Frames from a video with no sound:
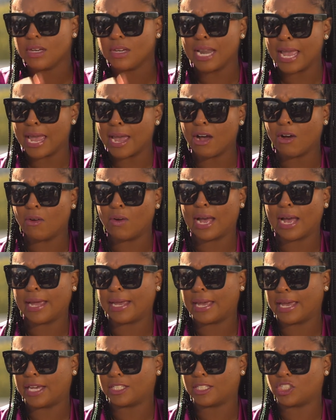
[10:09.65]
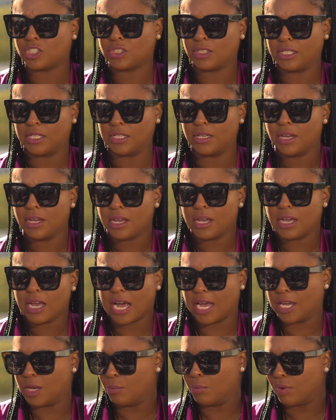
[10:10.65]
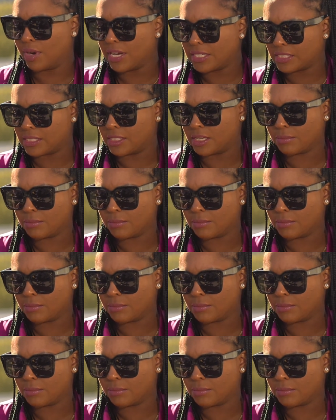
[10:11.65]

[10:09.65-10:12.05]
Now I embrace it.